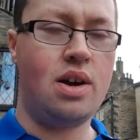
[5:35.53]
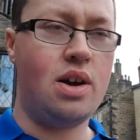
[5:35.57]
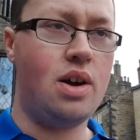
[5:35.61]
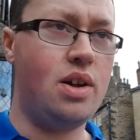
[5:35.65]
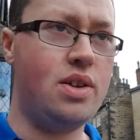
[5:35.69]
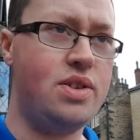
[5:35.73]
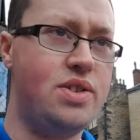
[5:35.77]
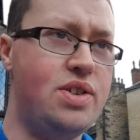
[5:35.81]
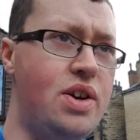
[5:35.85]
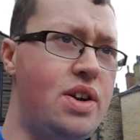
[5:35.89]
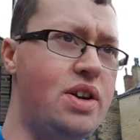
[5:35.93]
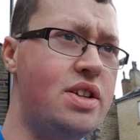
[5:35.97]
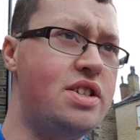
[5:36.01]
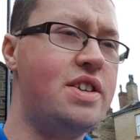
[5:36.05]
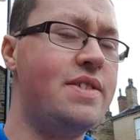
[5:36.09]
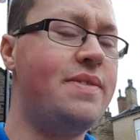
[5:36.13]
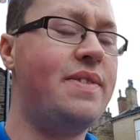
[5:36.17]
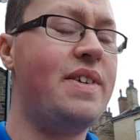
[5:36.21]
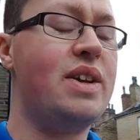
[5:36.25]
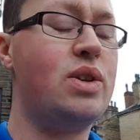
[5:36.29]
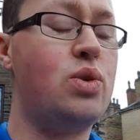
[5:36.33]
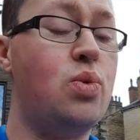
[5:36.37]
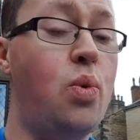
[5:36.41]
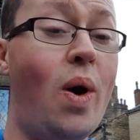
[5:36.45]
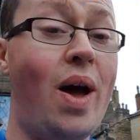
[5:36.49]

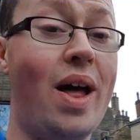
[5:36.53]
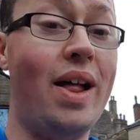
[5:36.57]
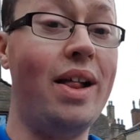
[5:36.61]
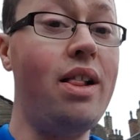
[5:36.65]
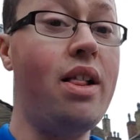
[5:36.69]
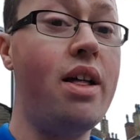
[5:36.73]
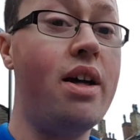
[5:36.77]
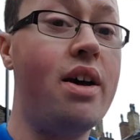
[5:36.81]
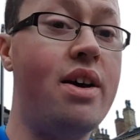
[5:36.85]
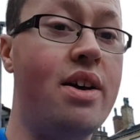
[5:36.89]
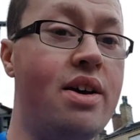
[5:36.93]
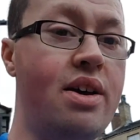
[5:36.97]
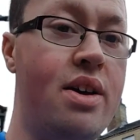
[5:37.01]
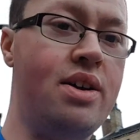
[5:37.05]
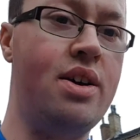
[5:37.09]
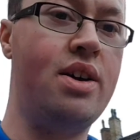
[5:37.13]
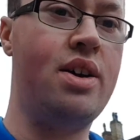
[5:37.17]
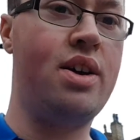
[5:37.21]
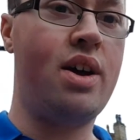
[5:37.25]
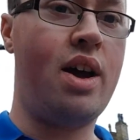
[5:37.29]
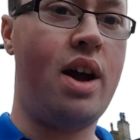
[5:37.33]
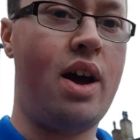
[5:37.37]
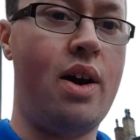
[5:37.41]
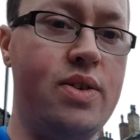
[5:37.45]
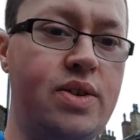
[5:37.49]
Alternatively as well,
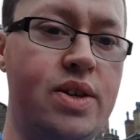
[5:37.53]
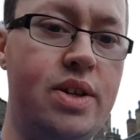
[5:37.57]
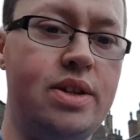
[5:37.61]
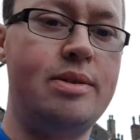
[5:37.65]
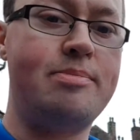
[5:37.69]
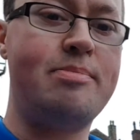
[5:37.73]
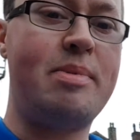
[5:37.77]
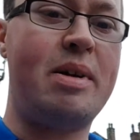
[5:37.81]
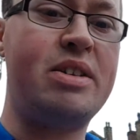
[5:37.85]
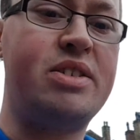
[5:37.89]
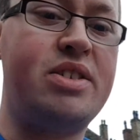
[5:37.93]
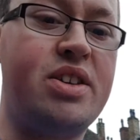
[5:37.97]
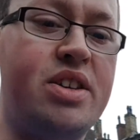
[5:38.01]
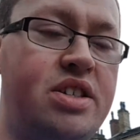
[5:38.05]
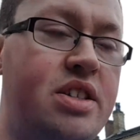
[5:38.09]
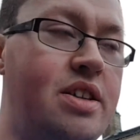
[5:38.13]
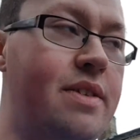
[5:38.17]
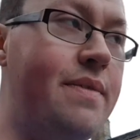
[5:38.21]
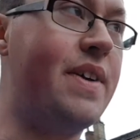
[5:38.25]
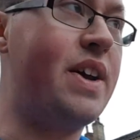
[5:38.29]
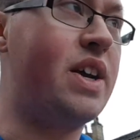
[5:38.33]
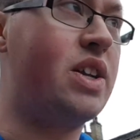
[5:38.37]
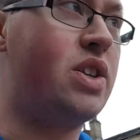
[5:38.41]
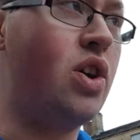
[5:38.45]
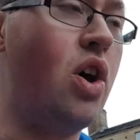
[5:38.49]
I was on the Manchester
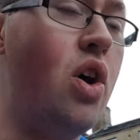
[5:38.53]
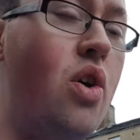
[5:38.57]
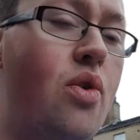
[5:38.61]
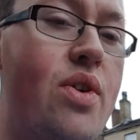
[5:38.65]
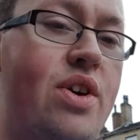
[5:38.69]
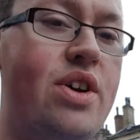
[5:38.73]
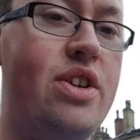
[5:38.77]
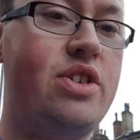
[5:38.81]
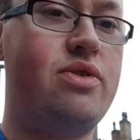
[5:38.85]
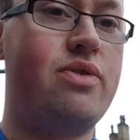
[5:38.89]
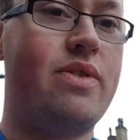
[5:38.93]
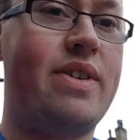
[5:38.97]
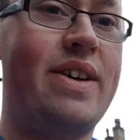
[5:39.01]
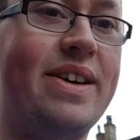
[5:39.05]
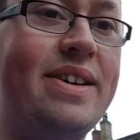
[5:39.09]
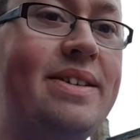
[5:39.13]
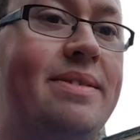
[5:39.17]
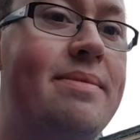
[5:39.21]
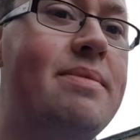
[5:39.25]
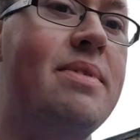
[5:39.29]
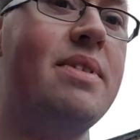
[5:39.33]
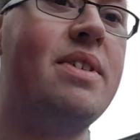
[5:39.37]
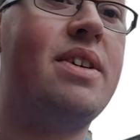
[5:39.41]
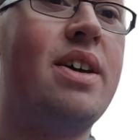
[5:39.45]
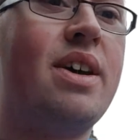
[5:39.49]
Victoria train
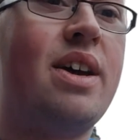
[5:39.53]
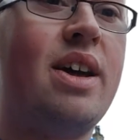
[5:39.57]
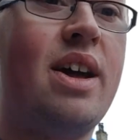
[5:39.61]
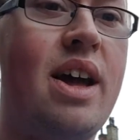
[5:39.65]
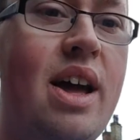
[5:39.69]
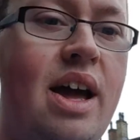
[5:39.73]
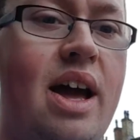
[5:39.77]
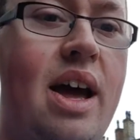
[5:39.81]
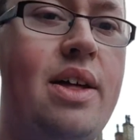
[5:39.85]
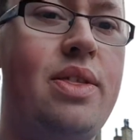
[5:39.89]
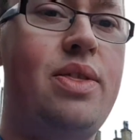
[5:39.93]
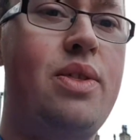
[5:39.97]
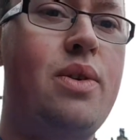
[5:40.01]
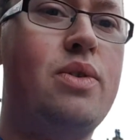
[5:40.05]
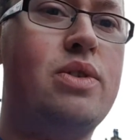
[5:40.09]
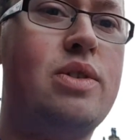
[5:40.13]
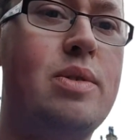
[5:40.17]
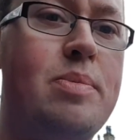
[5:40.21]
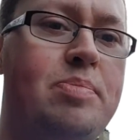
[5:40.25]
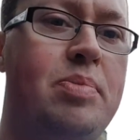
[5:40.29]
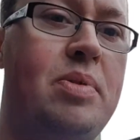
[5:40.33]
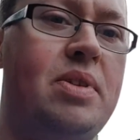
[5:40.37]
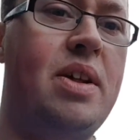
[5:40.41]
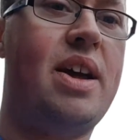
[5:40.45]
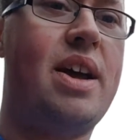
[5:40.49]
and there was
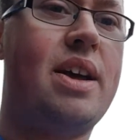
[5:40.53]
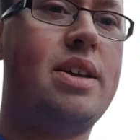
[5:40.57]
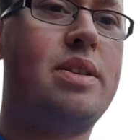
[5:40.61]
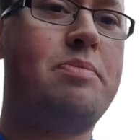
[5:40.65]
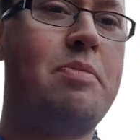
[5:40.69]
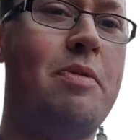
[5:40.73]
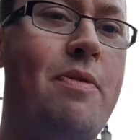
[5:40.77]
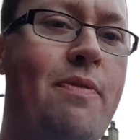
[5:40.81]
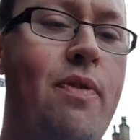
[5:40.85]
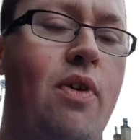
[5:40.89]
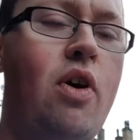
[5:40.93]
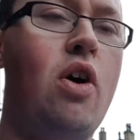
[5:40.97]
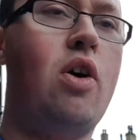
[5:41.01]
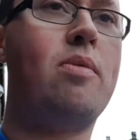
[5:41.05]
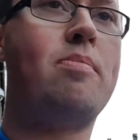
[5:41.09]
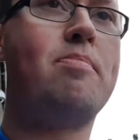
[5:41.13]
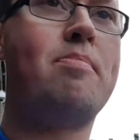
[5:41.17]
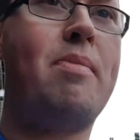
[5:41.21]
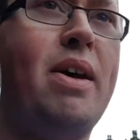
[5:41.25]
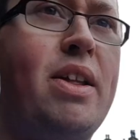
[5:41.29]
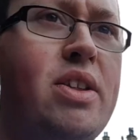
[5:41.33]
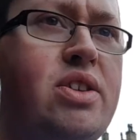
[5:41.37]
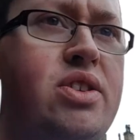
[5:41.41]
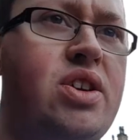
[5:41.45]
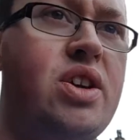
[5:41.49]
a place before
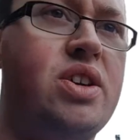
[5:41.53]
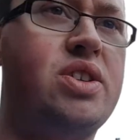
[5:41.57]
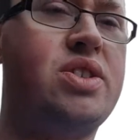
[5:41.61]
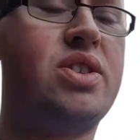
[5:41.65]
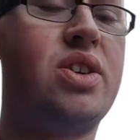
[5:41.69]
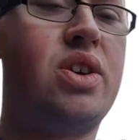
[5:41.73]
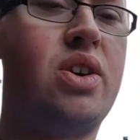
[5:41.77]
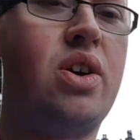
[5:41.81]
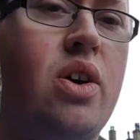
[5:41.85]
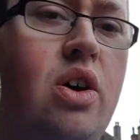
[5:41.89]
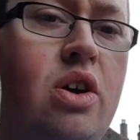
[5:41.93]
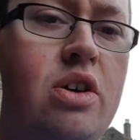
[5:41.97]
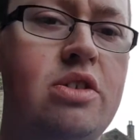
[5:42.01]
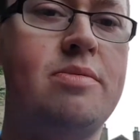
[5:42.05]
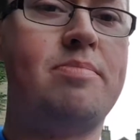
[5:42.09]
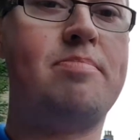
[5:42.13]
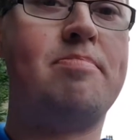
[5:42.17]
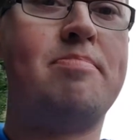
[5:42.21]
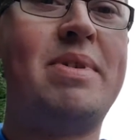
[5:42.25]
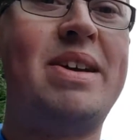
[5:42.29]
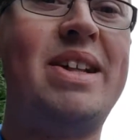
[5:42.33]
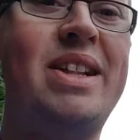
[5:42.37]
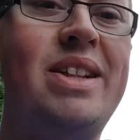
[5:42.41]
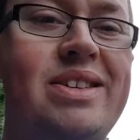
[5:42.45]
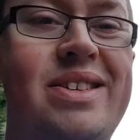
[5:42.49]
Manchester called
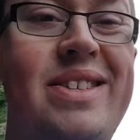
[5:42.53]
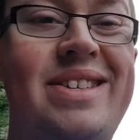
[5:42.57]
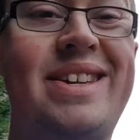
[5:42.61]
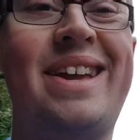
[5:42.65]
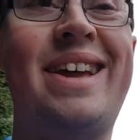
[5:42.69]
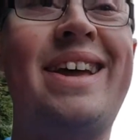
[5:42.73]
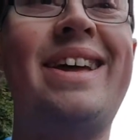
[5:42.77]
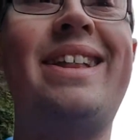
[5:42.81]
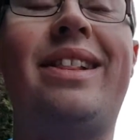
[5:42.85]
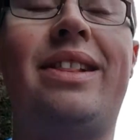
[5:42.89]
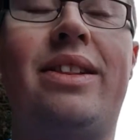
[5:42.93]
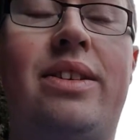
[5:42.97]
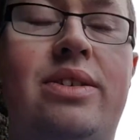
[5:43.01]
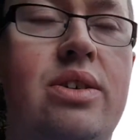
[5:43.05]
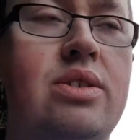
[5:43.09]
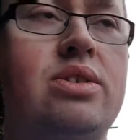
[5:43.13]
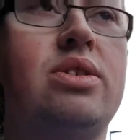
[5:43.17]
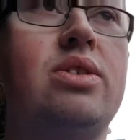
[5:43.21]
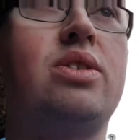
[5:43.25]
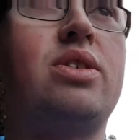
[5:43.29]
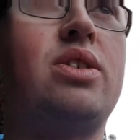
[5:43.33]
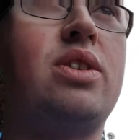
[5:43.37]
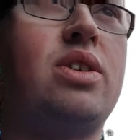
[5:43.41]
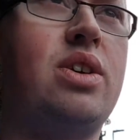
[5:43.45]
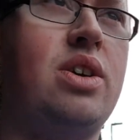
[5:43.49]
Mills Hill.
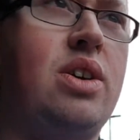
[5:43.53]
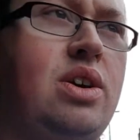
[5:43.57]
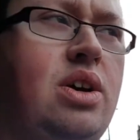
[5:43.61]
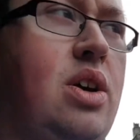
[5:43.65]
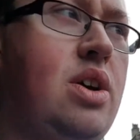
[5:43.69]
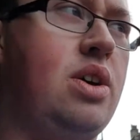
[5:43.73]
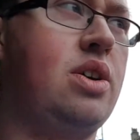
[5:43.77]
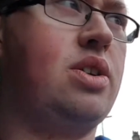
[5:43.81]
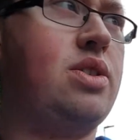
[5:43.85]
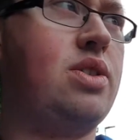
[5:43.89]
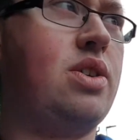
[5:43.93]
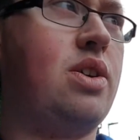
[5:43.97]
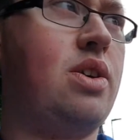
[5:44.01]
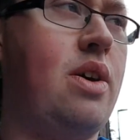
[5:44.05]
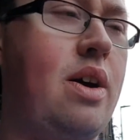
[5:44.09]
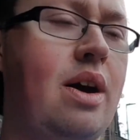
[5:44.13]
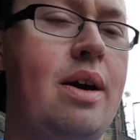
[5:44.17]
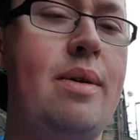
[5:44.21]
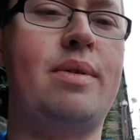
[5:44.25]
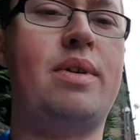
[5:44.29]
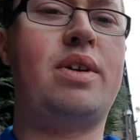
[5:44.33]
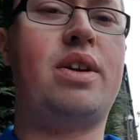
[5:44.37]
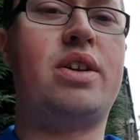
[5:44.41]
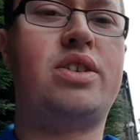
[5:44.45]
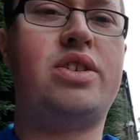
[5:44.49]
So
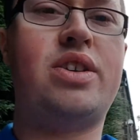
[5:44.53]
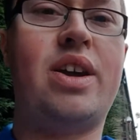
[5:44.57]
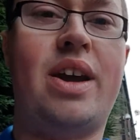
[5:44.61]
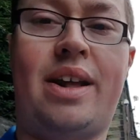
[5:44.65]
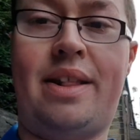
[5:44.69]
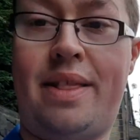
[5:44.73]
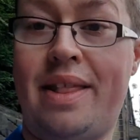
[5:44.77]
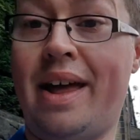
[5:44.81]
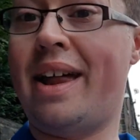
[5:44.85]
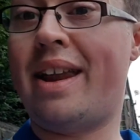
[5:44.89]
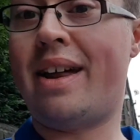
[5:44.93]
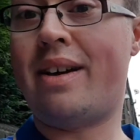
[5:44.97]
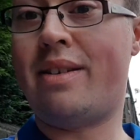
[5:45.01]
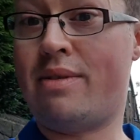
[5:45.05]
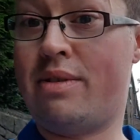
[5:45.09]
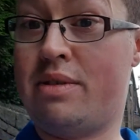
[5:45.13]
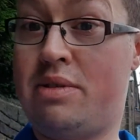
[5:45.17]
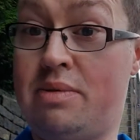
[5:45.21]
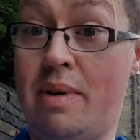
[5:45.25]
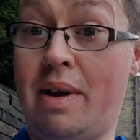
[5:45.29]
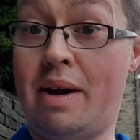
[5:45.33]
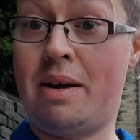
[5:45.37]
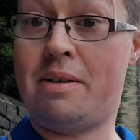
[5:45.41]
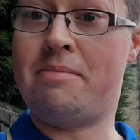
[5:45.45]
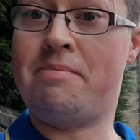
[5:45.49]
I'm going to check that out
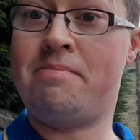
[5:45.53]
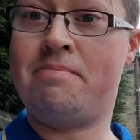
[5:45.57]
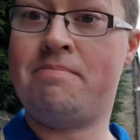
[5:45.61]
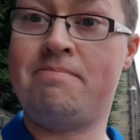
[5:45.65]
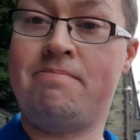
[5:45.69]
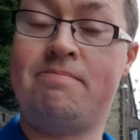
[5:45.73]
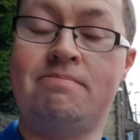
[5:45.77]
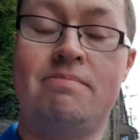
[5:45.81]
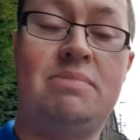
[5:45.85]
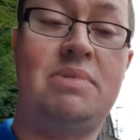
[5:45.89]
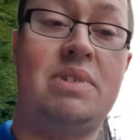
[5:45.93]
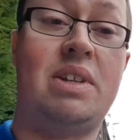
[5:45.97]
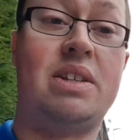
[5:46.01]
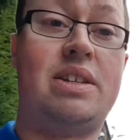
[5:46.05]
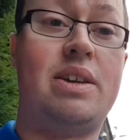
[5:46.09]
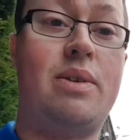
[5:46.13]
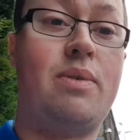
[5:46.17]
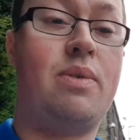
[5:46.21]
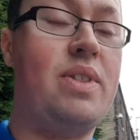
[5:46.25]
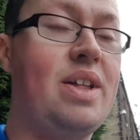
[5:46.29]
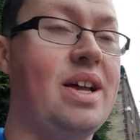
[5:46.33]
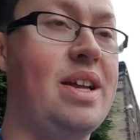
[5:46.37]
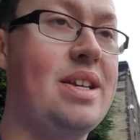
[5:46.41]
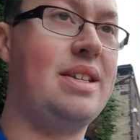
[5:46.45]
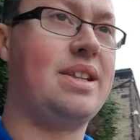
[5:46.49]
as well to see
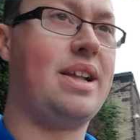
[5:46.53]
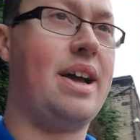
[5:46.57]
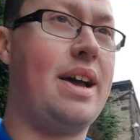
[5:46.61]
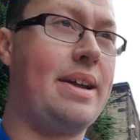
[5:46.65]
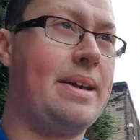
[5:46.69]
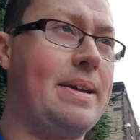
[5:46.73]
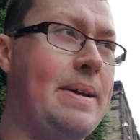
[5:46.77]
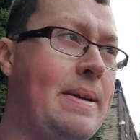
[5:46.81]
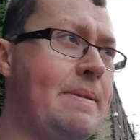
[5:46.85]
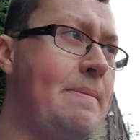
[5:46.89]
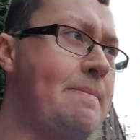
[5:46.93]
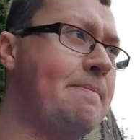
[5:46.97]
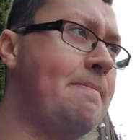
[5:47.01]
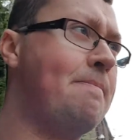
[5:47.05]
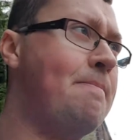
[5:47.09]
what that's like.